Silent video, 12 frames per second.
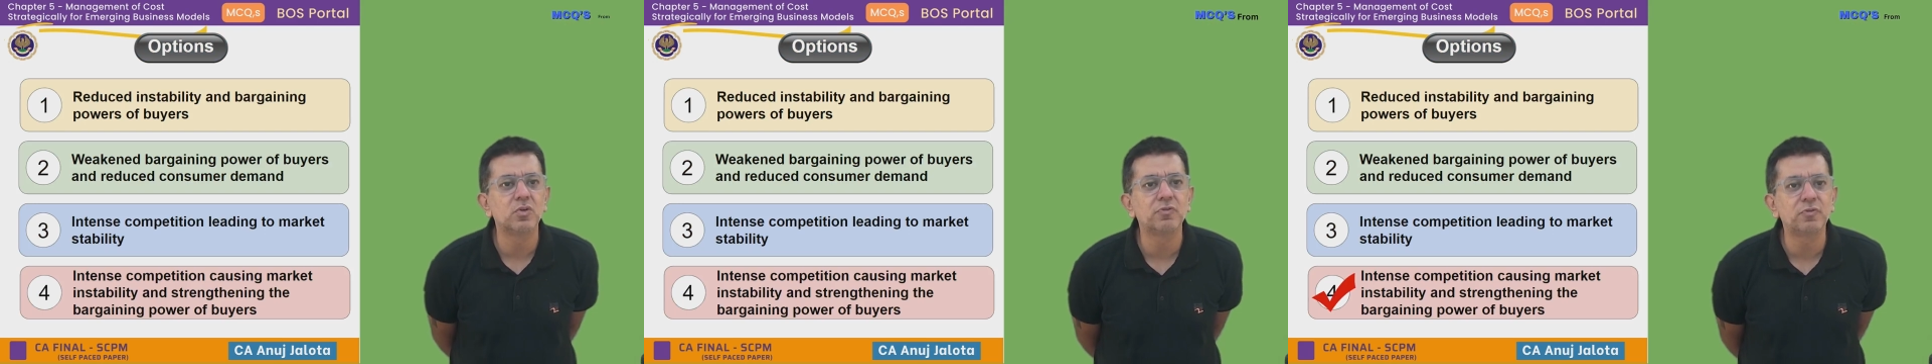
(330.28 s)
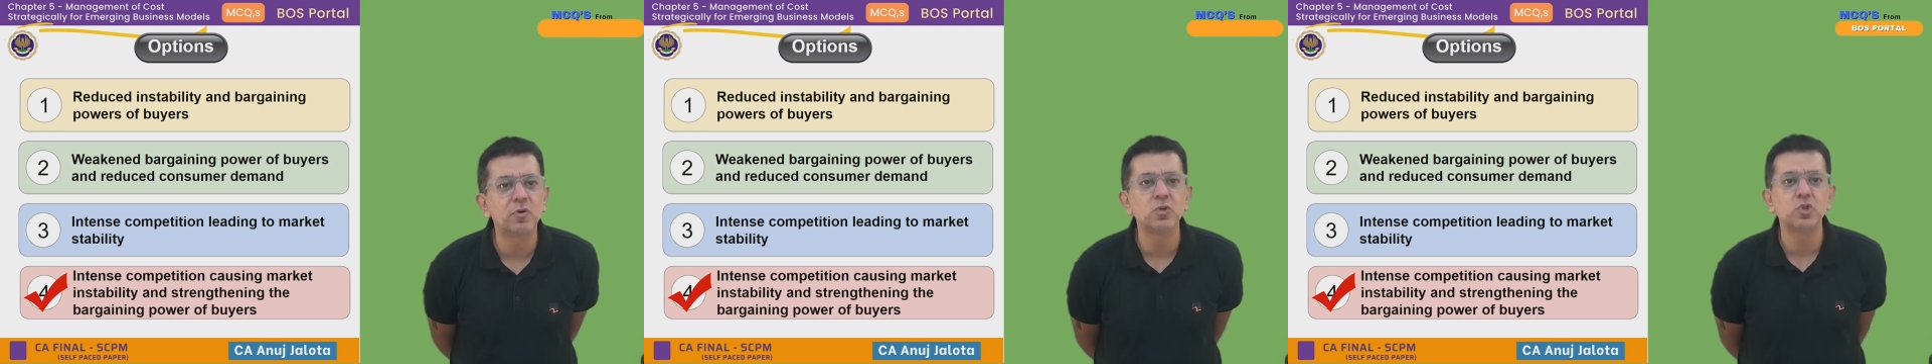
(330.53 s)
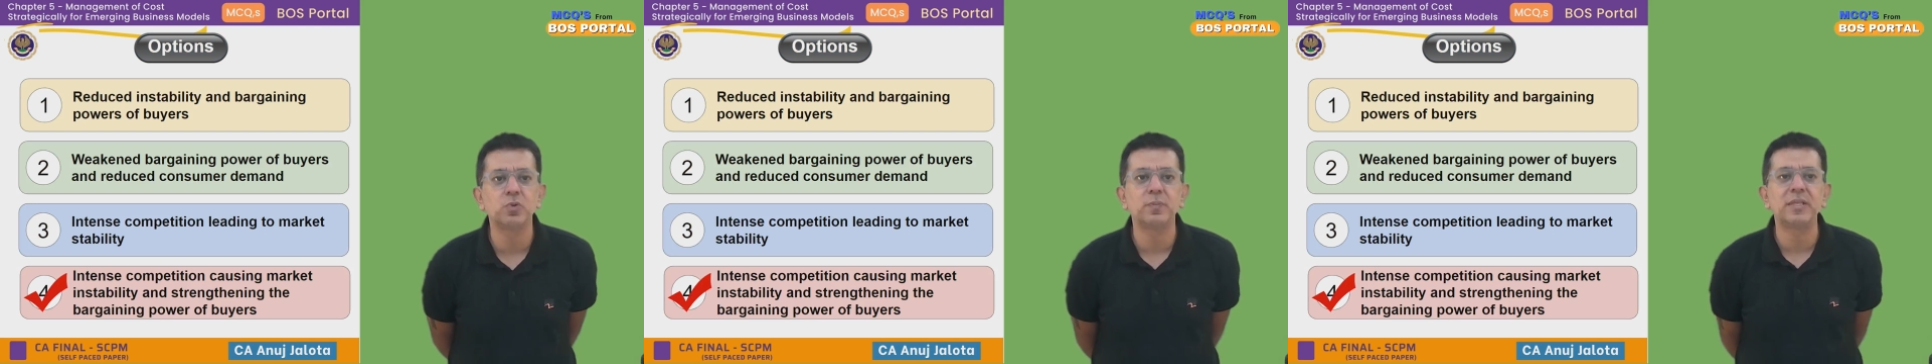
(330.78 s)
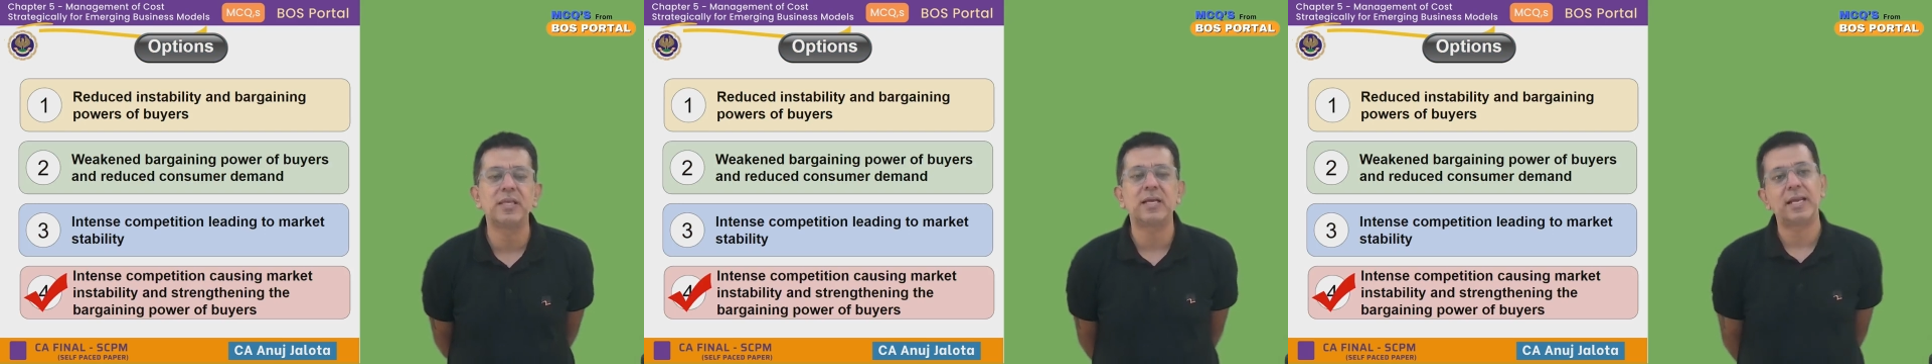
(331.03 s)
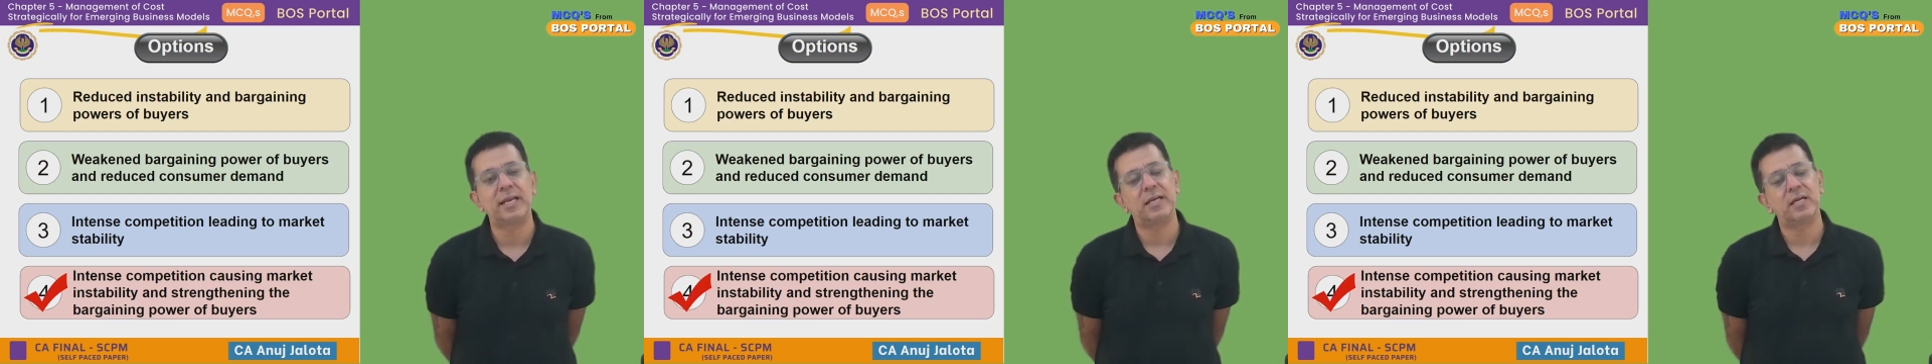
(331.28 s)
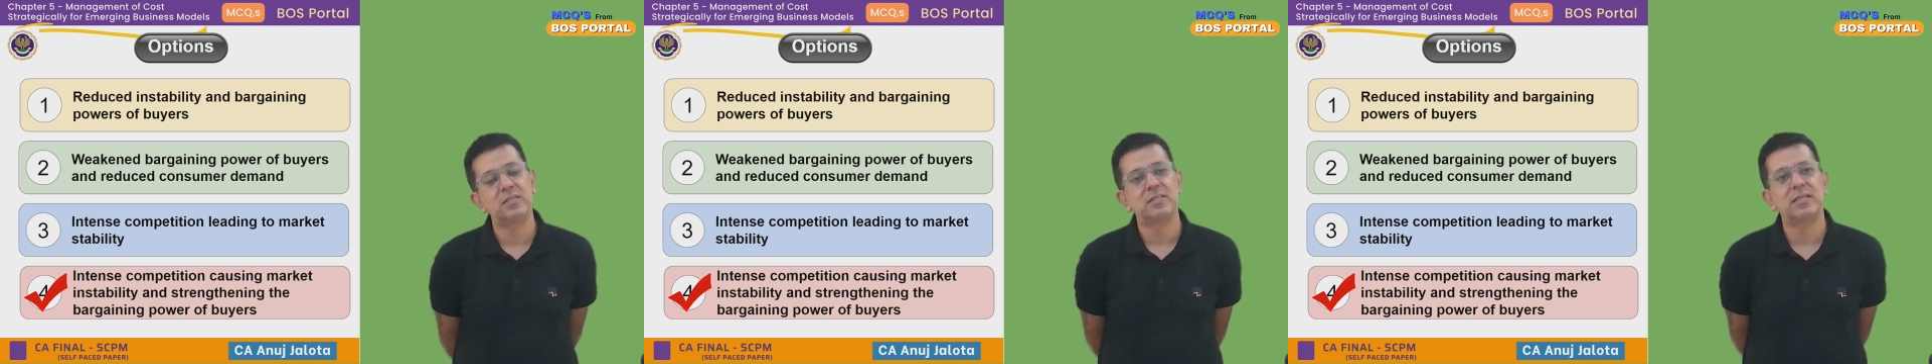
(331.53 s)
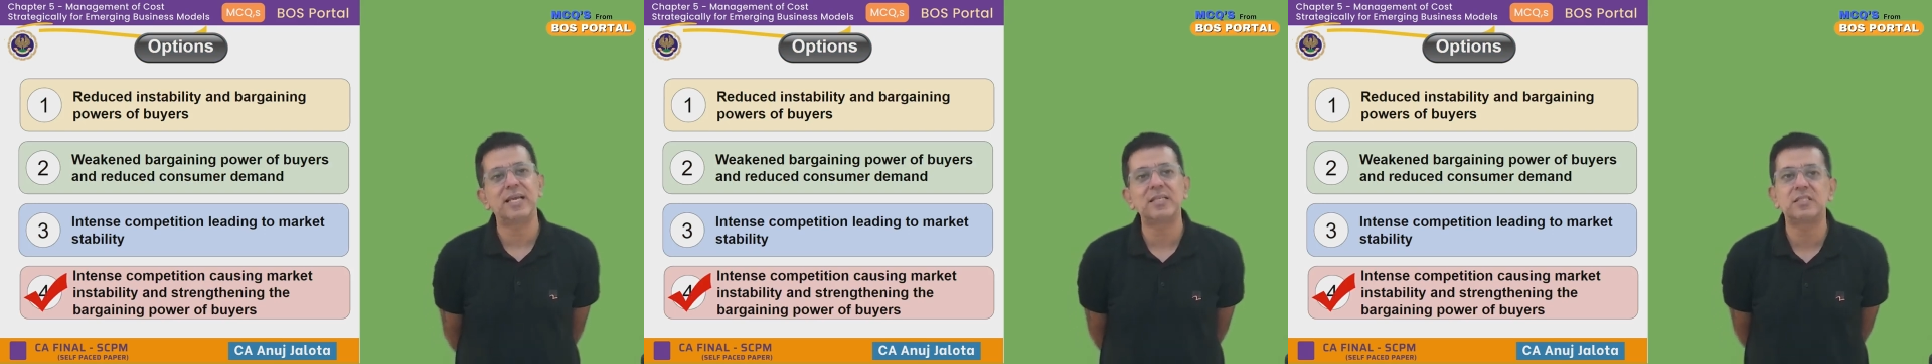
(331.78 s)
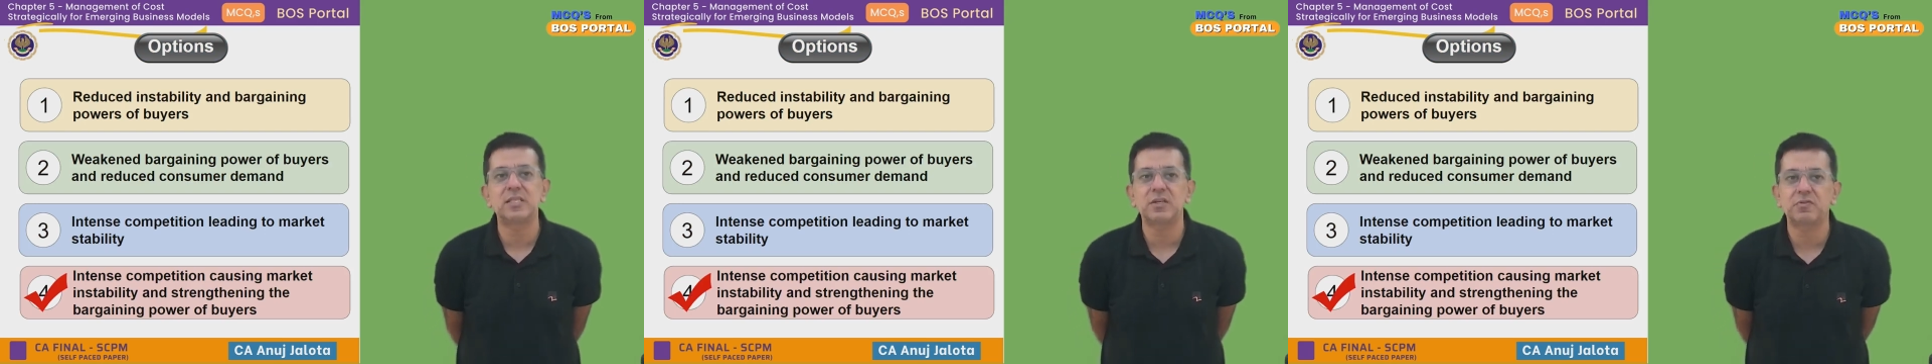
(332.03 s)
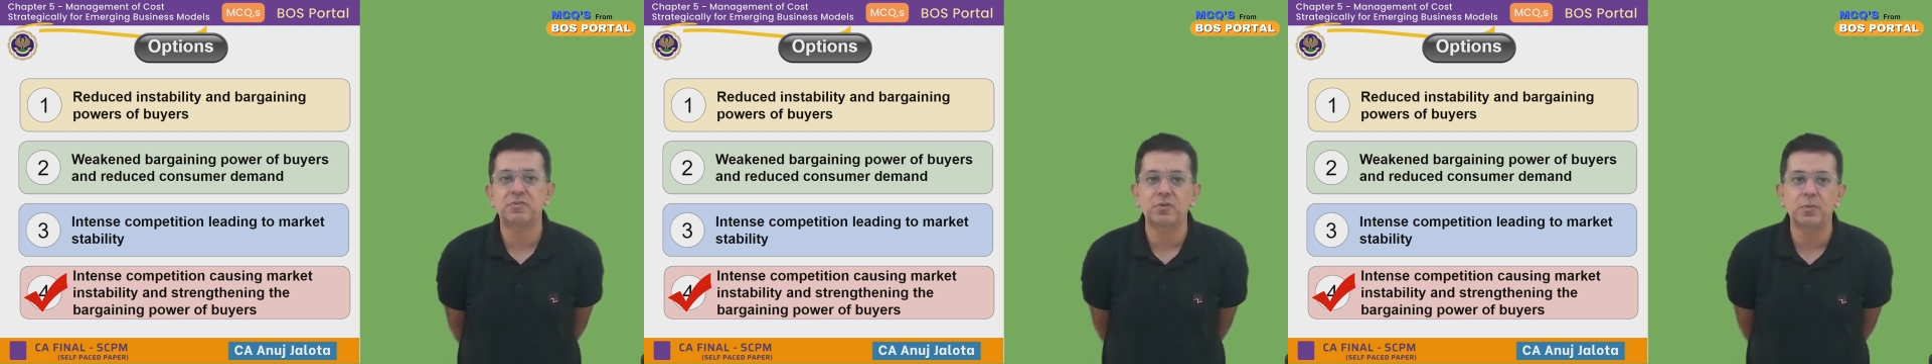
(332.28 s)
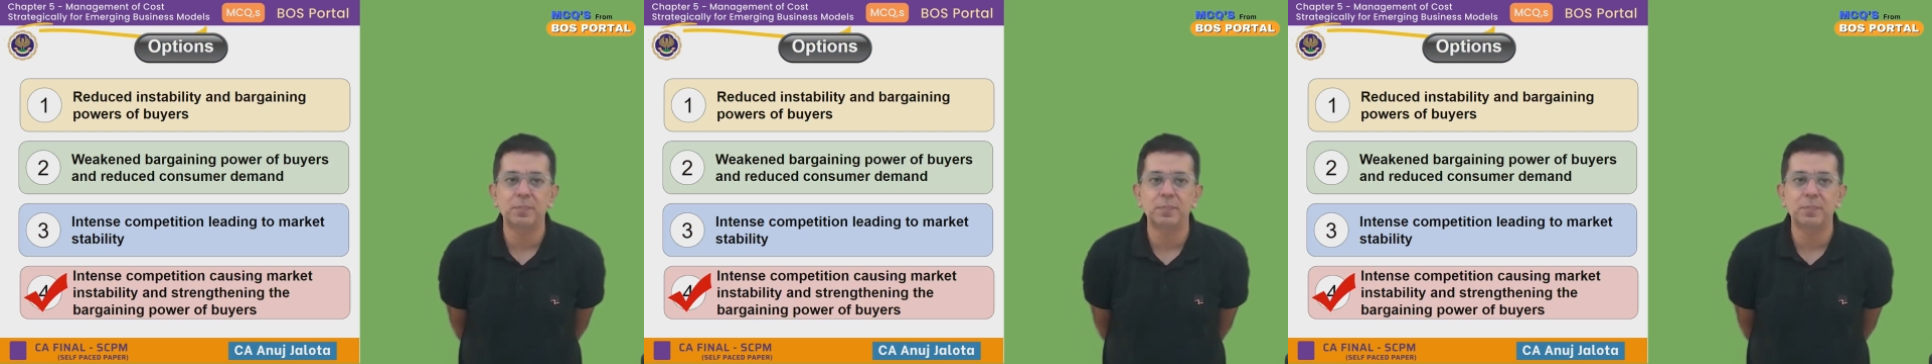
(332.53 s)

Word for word: fourth should be the correct answer. That's it from my